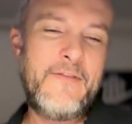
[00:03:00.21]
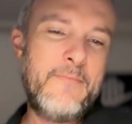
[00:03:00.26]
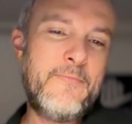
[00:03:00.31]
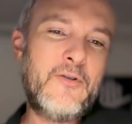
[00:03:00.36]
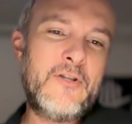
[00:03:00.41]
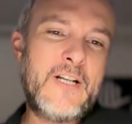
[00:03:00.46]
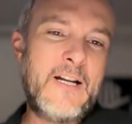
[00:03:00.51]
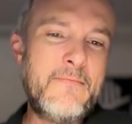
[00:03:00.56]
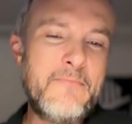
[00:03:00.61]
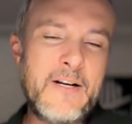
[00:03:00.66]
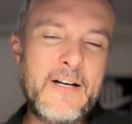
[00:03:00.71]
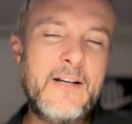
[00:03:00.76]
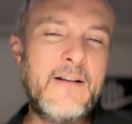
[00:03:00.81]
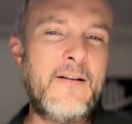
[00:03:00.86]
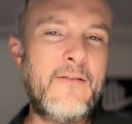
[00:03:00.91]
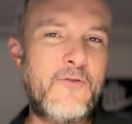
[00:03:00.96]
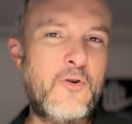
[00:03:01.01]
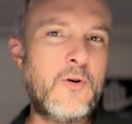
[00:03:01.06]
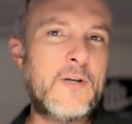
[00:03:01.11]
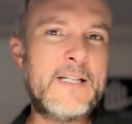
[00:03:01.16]
per ton, but
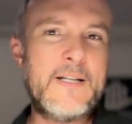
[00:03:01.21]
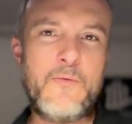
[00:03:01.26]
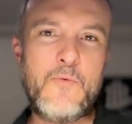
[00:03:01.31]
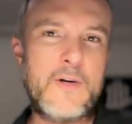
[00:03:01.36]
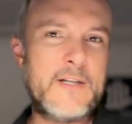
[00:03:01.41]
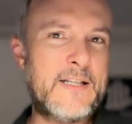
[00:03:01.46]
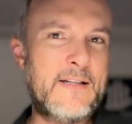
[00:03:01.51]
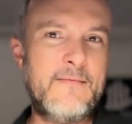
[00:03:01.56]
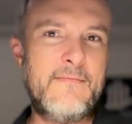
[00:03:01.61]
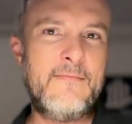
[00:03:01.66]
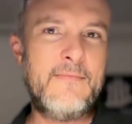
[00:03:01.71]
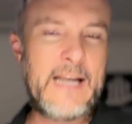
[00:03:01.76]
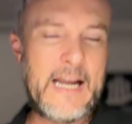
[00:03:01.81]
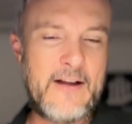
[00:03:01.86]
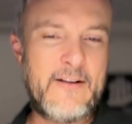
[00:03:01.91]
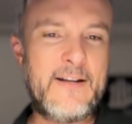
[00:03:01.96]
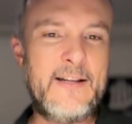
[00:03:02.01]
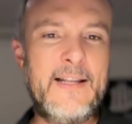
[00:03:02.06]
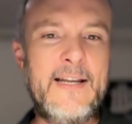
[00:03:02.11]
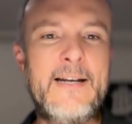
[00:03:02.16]
of course it wasn't
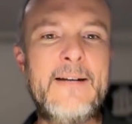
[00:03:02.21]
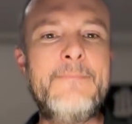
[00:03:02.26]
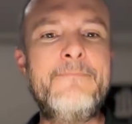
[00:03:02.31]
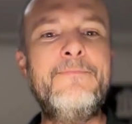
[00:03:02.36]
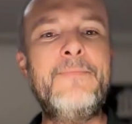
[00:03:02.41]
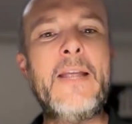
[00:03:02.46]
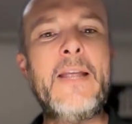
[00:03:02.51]
calculated.